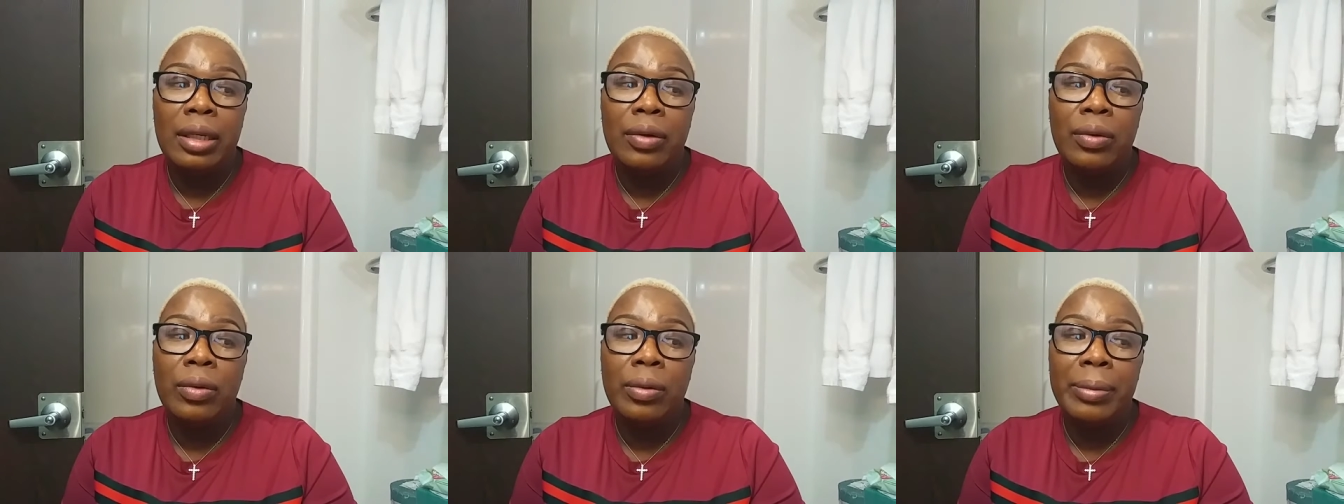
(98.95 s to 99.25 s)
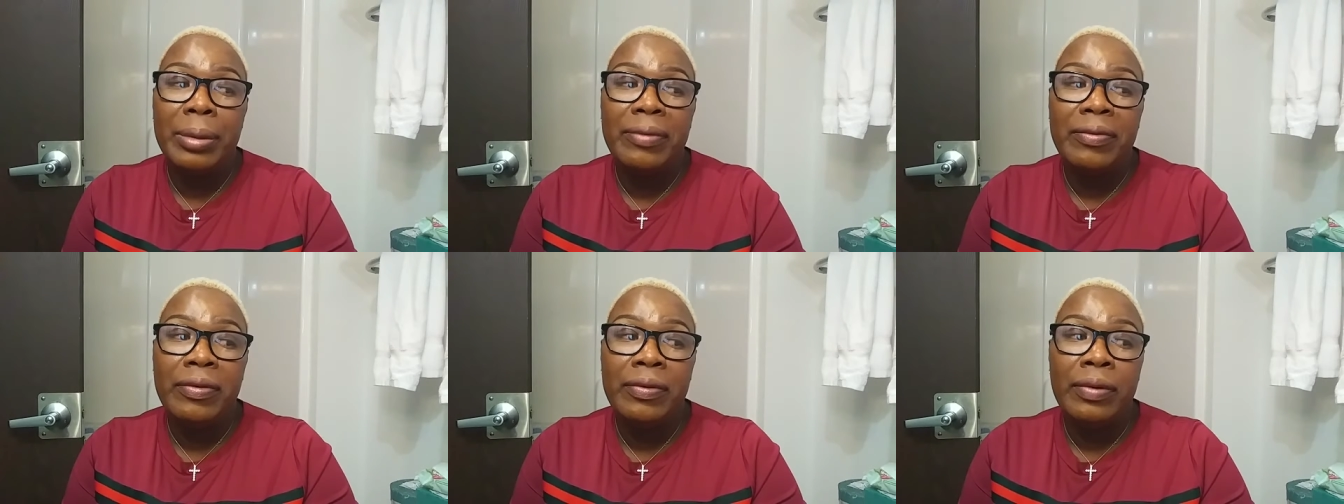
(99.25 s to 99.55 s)
I hope
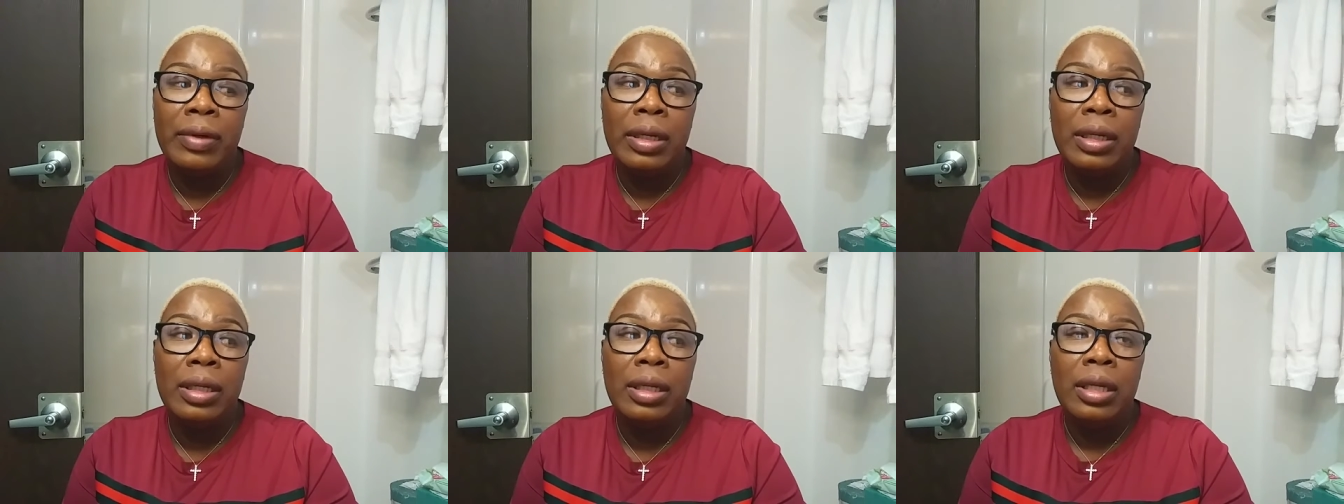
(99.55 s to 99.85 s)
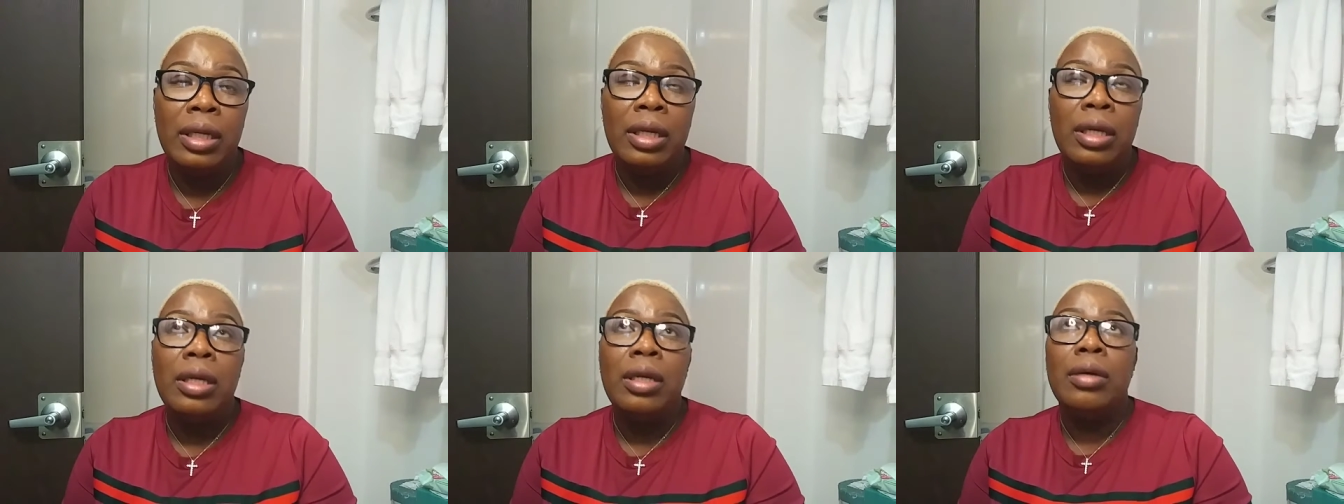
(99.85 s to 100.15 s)
everyone
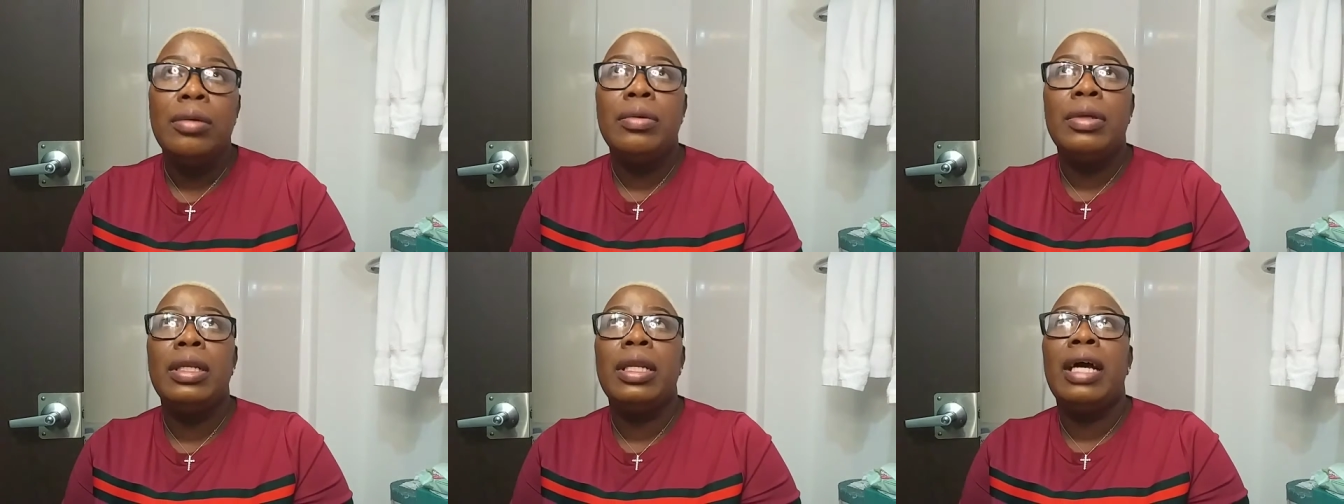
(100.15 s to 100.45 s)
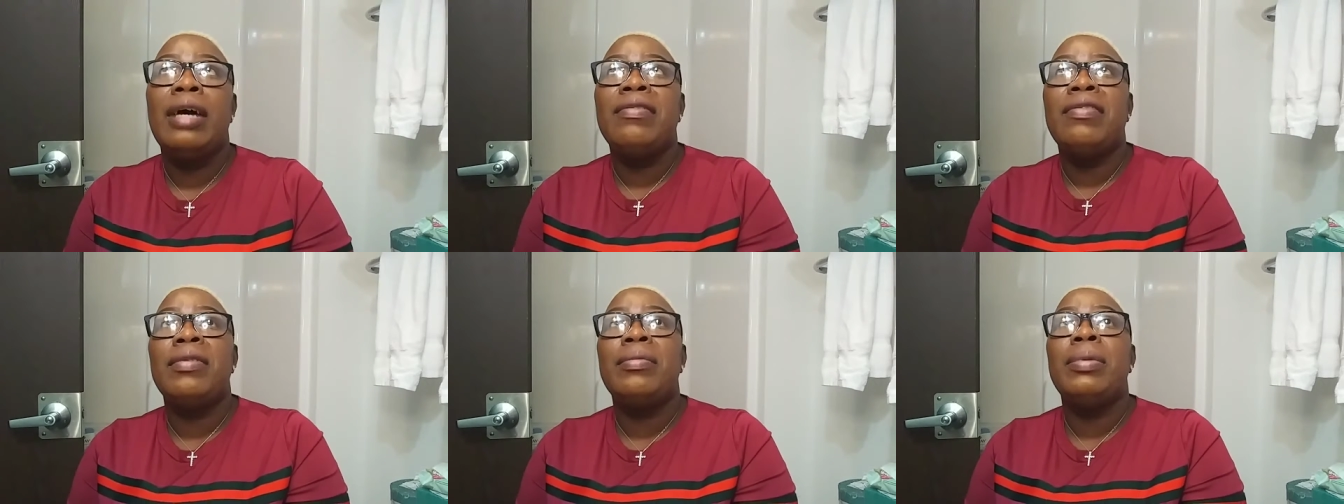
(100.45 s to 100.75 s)
will
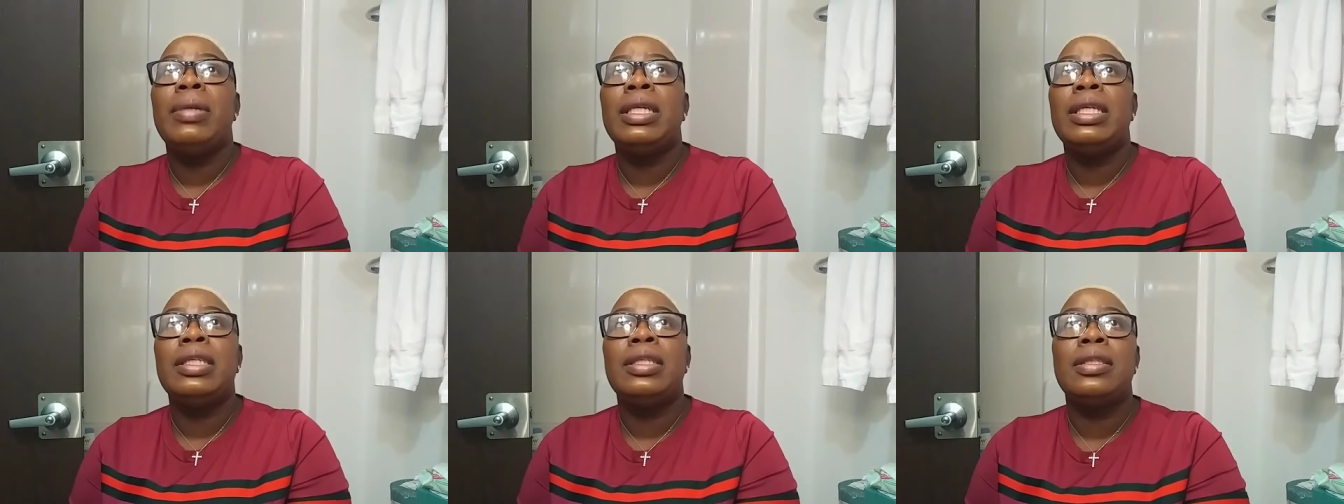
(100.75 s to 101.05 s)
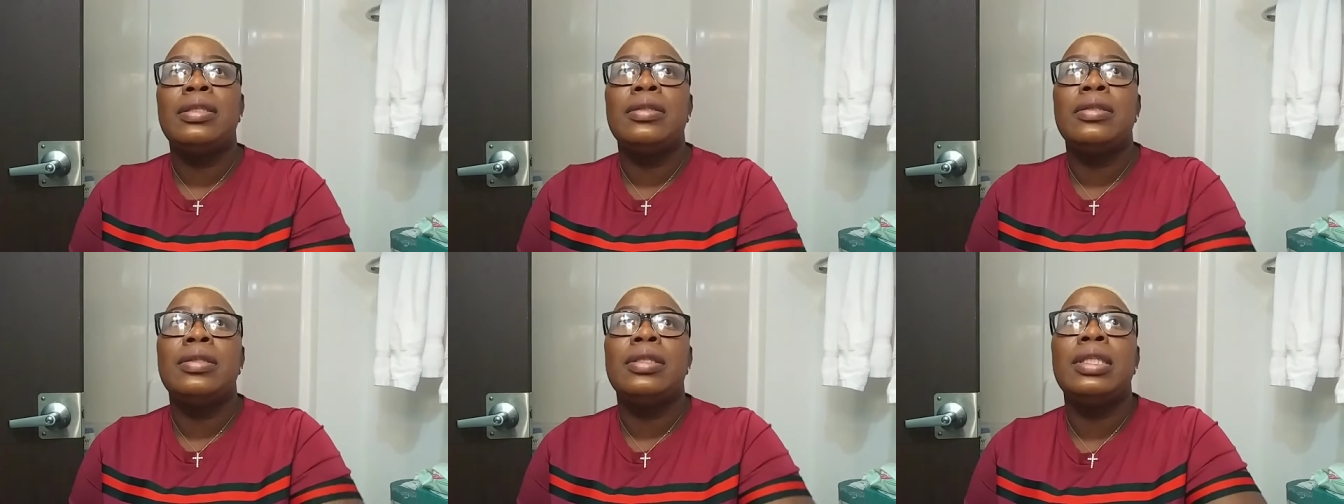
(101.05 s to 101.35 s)
have a
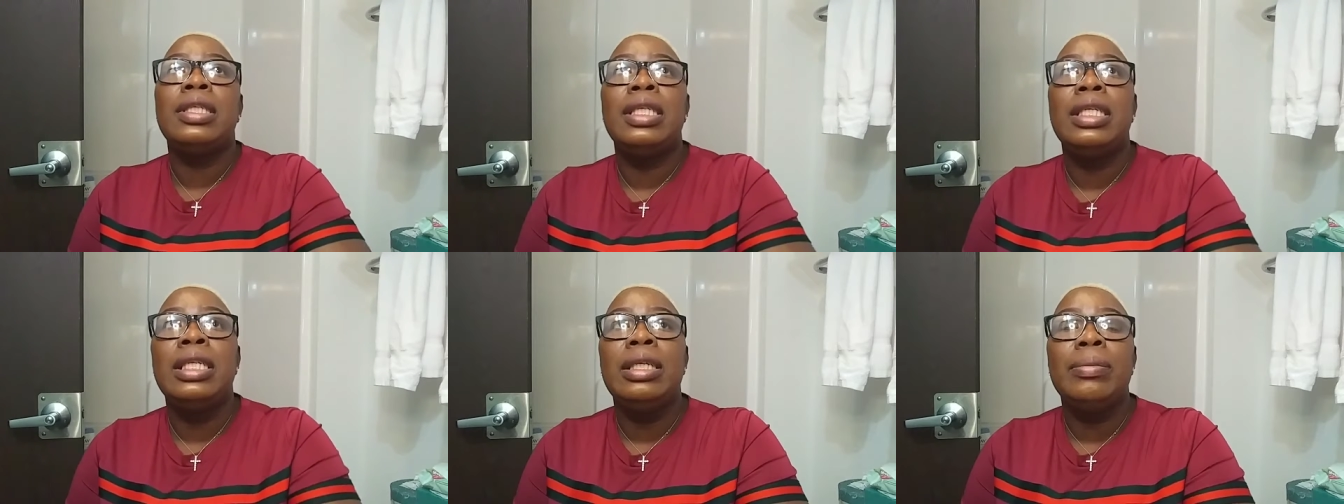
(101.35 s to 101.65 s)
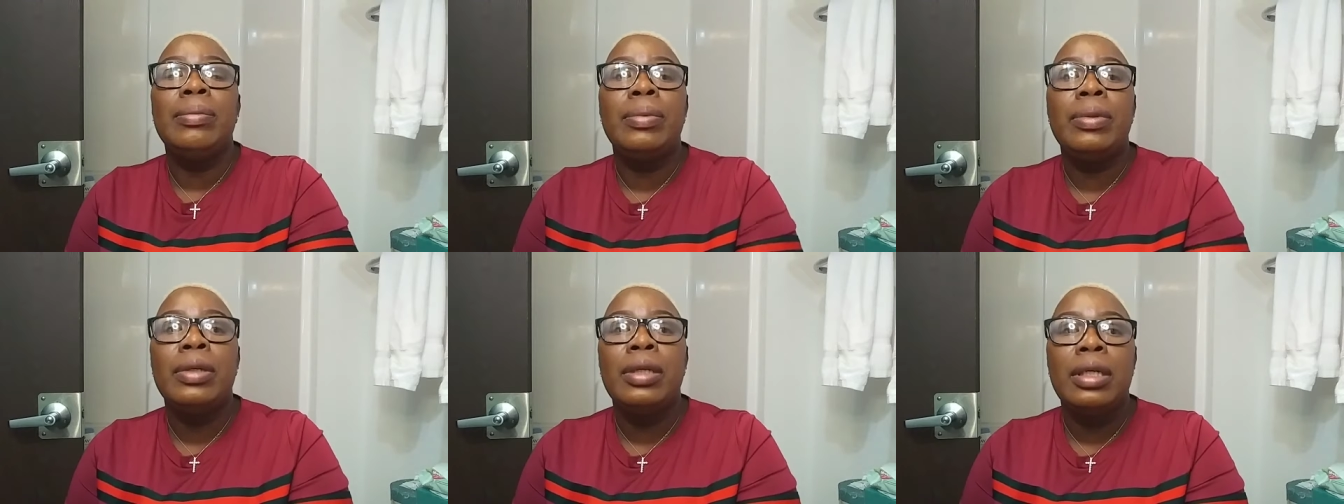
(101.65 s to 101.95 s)
place to sleep,